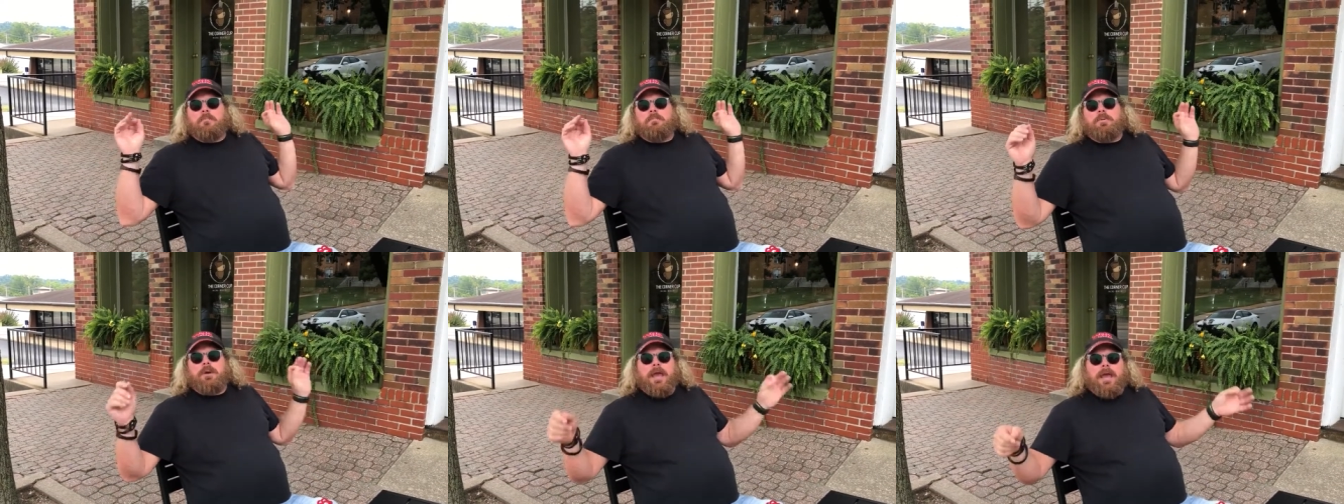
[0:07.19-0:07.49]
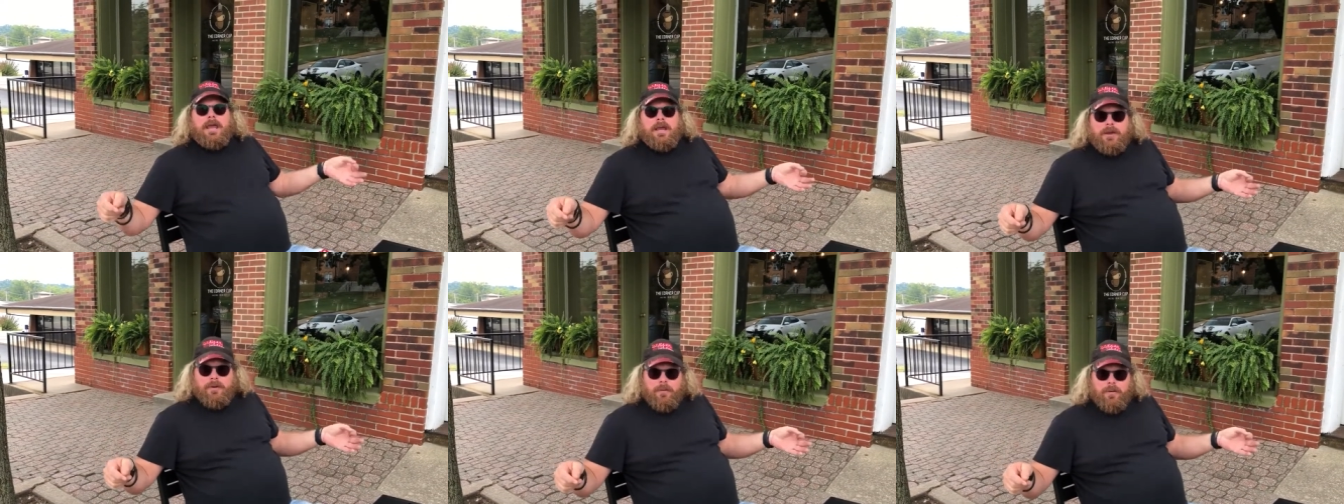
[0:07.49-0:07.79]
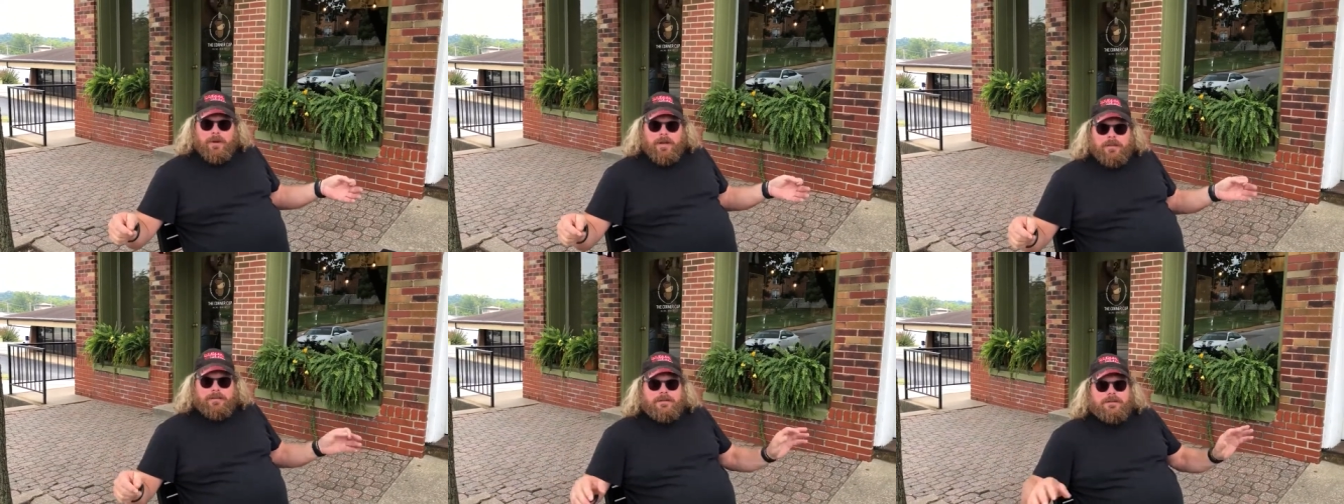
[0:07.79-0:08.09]

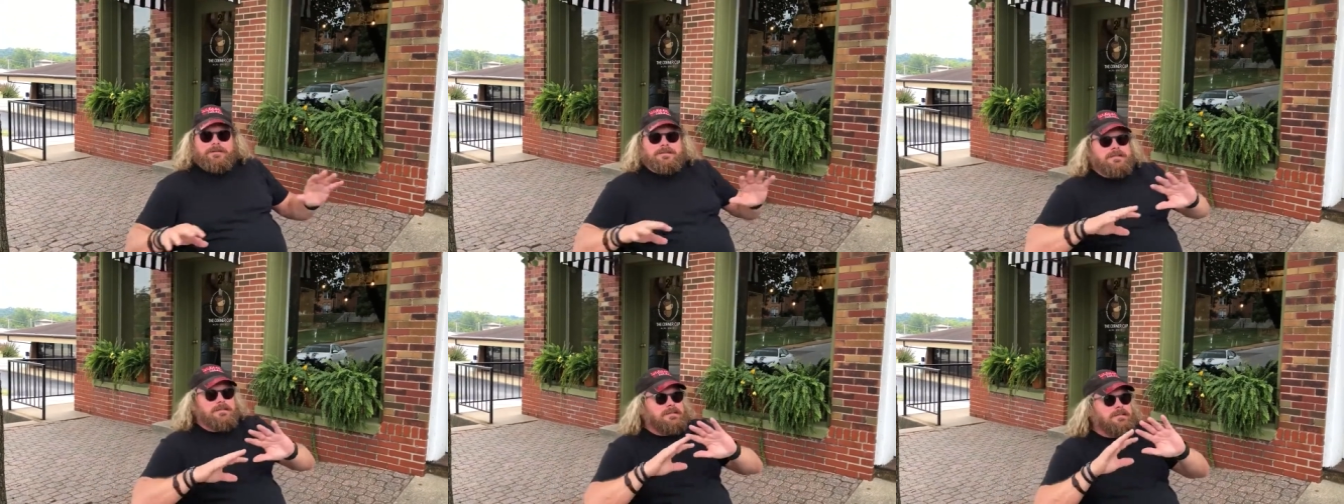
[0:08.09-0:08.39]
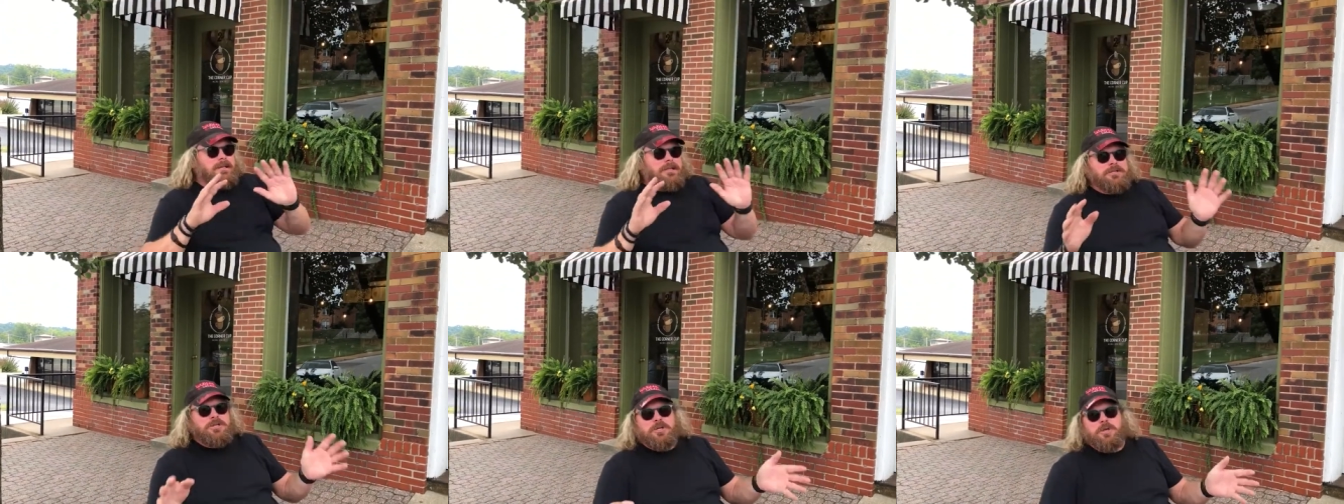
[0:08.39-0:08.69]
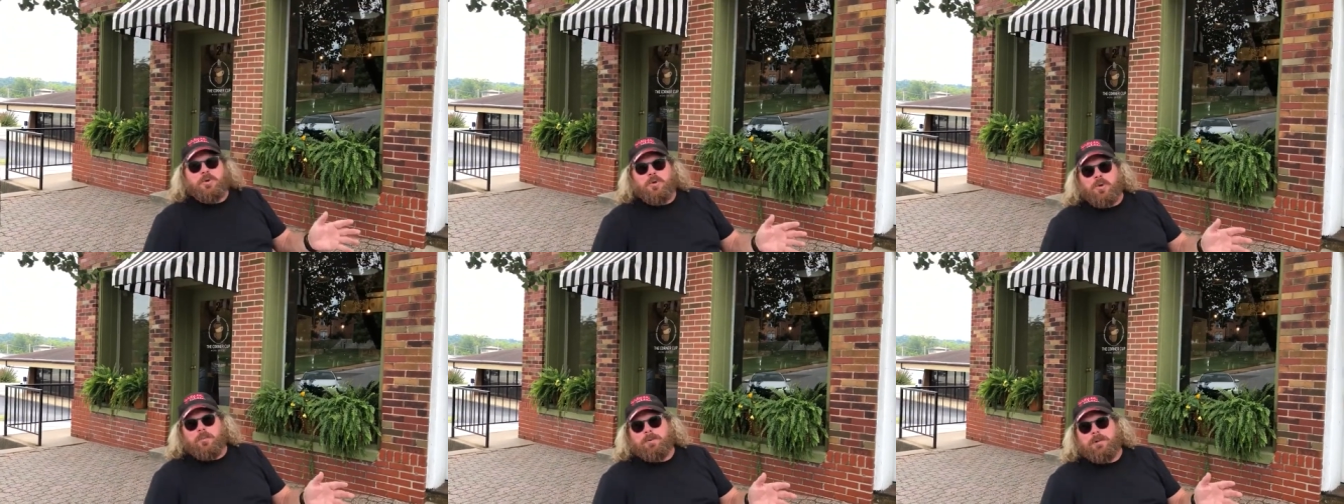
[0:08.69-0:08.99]
Bakery. This is such a
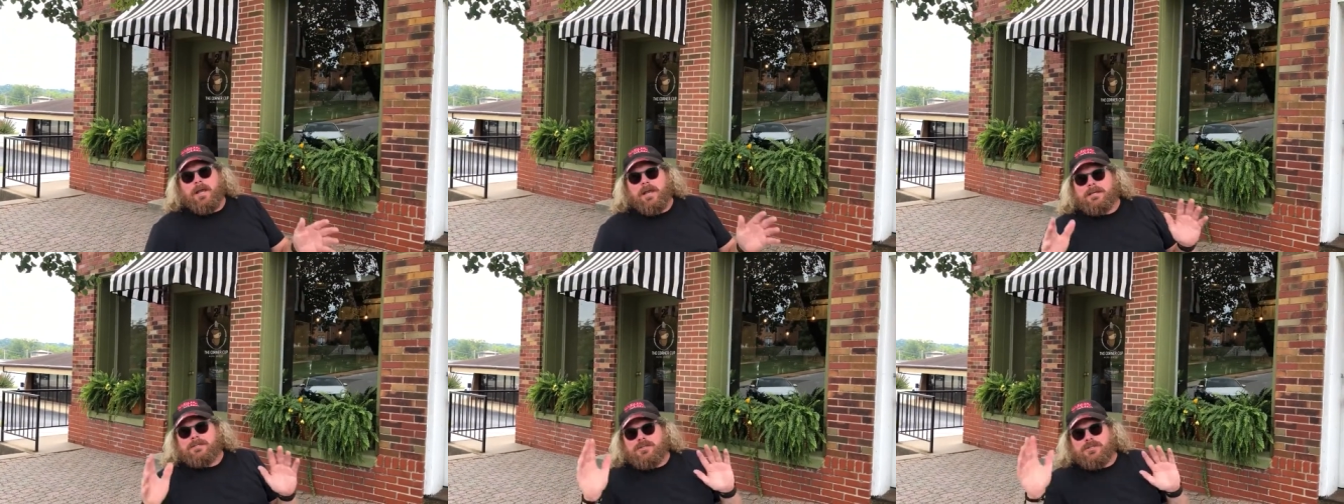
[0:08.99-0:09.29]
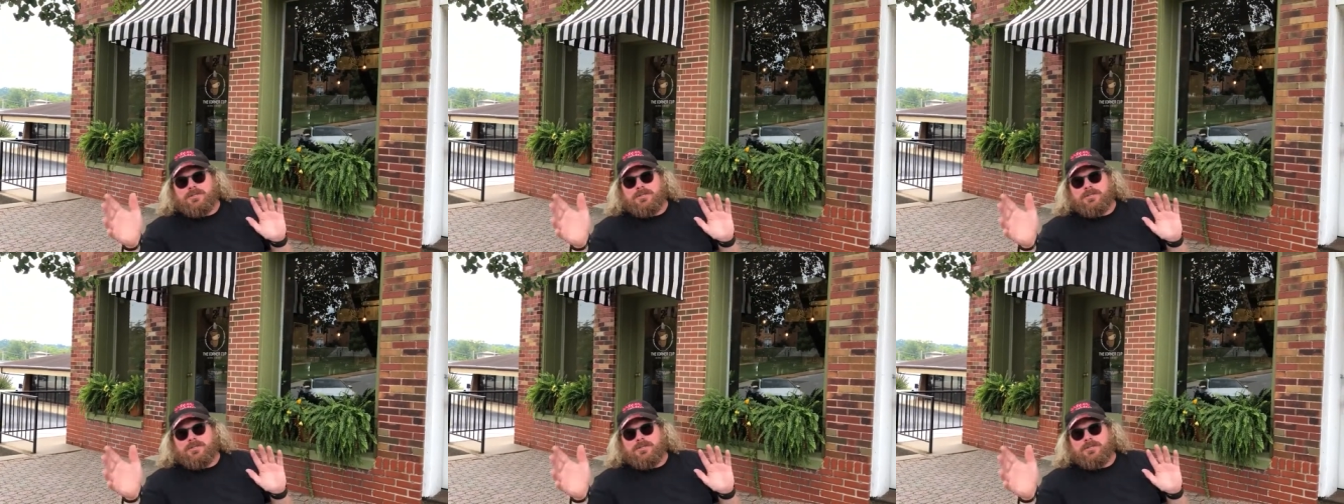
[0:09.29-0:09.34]
cool place.